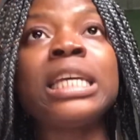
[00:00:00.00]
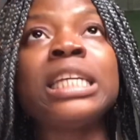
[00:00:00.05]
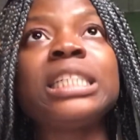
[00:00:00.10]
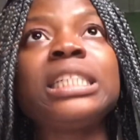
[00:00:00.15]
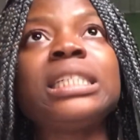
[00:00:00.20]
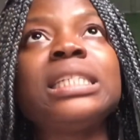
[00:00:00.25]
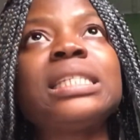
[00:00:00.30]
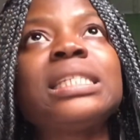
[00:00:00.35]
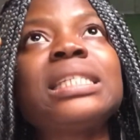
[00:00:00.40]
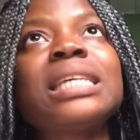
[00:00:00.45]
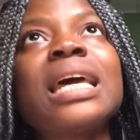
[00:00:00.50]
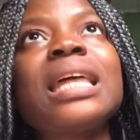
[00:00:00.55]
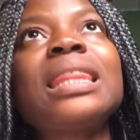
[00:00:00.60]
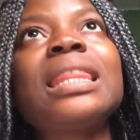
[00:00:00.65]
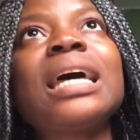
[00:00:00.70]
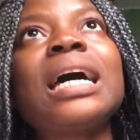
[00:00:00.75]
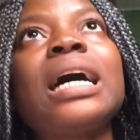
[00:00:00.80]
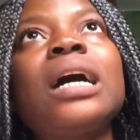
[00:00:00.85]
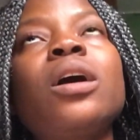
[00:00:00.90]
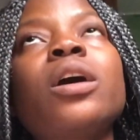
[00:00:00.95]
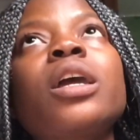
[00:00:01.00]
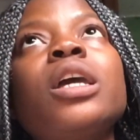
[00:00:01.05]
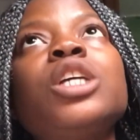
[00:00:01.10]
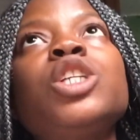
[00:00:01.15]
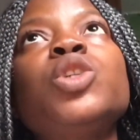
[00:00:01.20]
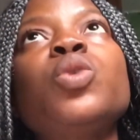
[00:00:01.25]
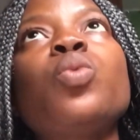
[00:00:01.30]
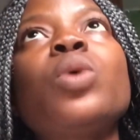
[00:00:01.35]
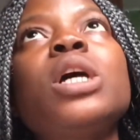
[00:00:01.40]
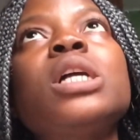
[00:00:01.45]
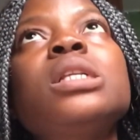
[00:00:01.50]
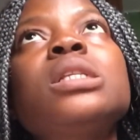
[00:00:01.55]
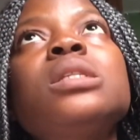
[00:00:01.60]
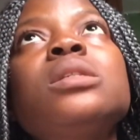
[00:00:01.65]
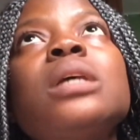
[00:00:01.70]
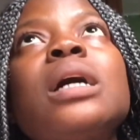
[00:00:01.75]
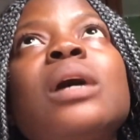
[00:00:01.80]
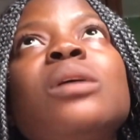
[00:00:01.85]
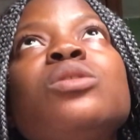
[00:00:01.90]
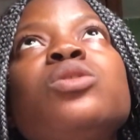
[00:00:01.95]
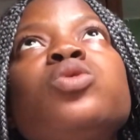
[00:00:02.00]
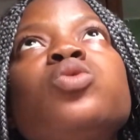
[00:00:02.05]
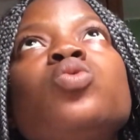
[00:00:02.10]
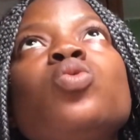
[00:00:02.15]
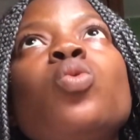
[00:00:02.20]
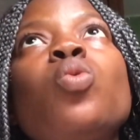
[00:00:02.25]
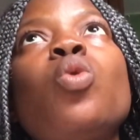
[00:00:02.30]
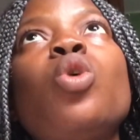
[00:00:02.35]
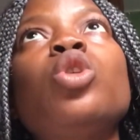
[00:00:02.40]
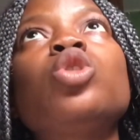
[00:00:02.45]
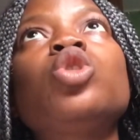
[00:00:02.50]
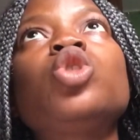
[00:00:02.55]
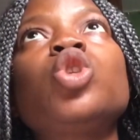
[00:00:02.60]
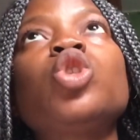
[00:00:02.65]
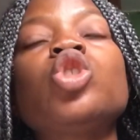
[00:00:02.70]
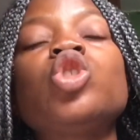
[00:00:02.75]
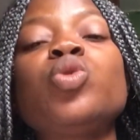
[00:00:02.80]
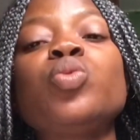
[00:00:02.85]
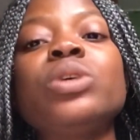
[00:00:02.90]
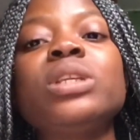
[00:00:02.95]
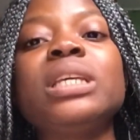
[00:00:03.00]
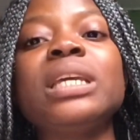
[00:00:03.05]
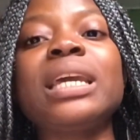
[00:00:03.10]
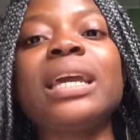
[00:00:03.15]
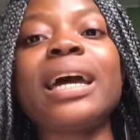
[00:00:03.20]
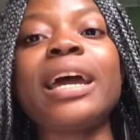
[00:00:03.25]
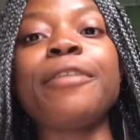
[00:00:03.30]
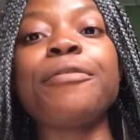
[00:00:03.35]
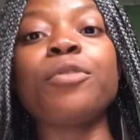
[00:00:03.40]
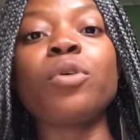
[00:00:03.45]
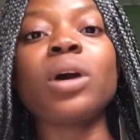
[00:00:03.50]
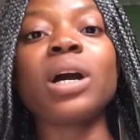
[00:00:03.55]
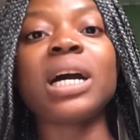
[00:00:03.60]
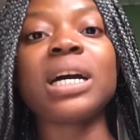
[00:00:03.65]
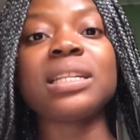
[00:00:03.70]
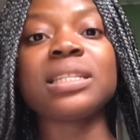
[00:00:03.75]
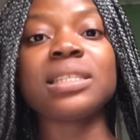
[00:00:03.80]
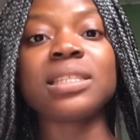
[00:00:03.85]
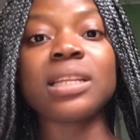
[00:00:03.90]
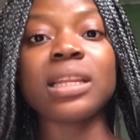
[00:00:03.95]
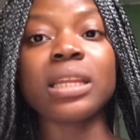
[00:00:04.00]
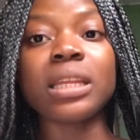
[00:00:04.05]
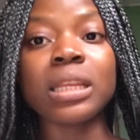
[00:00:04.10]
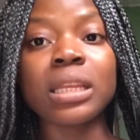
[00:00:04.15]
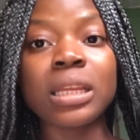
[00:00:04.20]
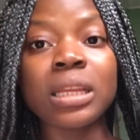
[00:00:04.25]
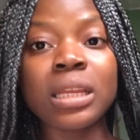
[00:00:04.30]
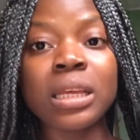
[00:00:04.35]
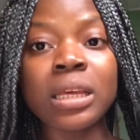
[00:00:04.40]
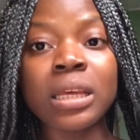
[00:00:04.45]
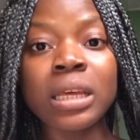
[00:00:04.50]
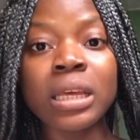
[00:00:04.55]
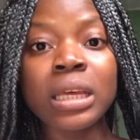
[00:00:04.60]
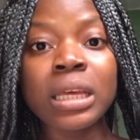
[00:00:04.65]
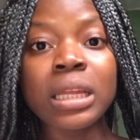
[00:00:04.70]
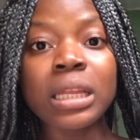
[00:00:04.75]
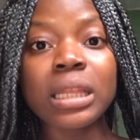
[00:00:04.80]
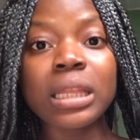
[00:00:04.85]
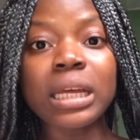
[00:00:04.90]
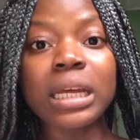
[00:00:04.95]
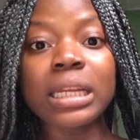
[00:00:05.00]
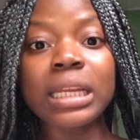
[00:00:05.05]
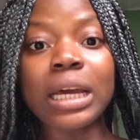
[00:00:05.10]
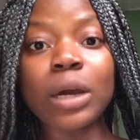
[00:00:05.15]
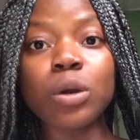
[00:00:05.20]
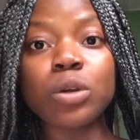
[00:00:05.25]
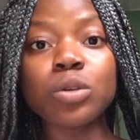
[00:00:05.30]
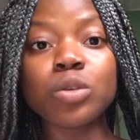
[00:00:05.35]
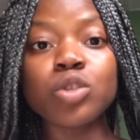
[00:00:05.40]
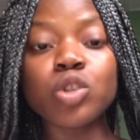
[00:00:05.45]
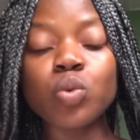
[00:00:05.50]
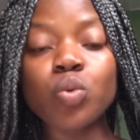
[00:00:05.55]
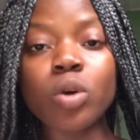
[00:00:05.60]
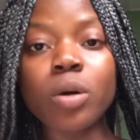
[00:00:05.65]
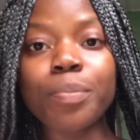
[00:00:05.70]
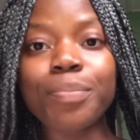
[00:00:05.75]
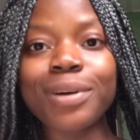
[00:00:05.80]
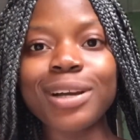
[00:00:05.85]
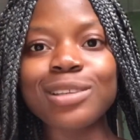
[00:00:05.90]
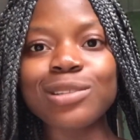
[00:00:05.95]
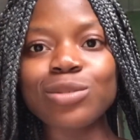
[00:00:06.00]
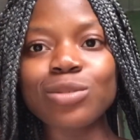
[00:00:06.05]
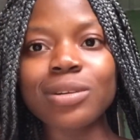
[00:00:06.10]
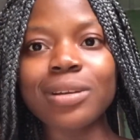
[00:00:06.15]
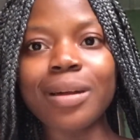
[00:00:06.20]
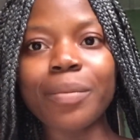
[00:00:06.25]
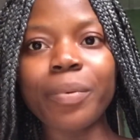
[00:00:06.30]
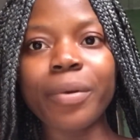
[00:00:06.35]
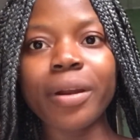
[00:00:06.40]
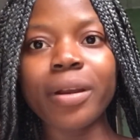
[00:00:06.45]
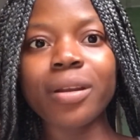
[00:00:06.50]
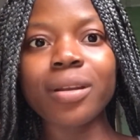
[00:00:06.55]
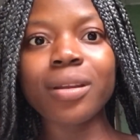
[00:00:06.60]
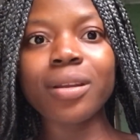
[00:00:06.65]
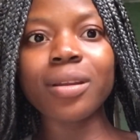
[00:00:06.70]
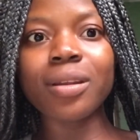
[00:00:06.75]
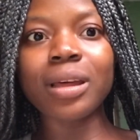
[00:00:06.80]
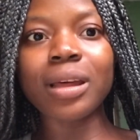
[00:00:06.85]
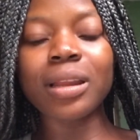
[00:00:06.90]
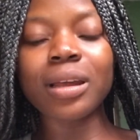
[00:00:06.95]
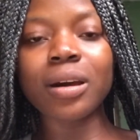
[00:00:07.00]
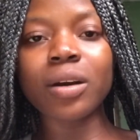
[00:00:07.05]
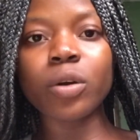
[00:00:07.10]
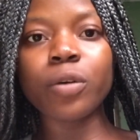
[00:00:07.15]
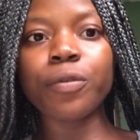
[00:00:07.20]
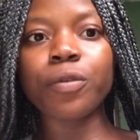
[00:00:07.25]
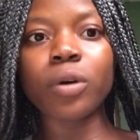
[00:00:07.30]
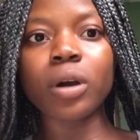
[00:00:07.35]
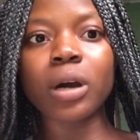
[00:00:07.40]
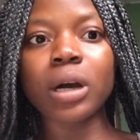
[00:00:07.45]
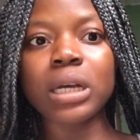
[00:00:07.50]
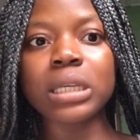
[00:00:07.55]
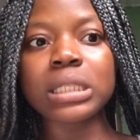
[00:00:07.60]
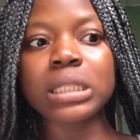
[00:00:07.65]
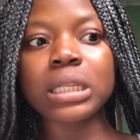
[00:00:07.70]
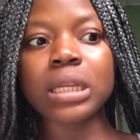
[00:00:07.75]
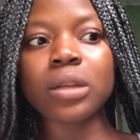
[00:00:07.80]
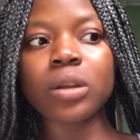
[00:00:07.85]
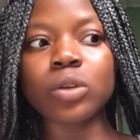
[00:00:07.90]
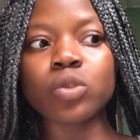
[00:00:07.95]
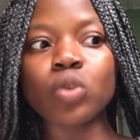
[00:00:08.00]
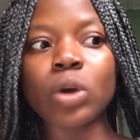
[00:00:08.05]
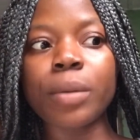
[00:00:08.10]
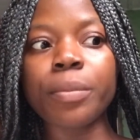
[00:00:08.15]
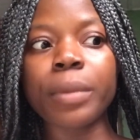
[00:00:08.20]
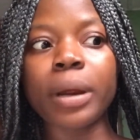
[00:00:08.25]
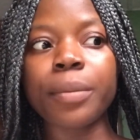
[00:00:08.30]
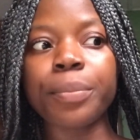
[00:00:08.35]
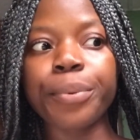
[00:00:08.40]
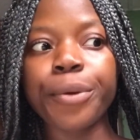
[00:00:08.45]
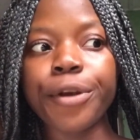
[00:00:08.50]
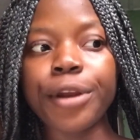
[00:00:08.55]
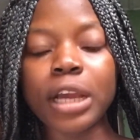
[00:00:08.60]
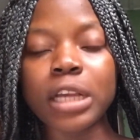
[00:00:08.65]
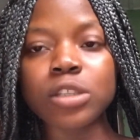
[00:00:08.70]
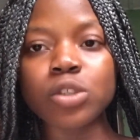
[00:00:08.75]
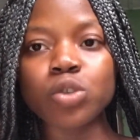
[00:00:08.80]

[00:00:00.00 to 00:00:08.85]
She said that okay, she went out to one church with the guy for counseling, that they are going to see one pastor, that apparently that they are going for counseling also and prayer.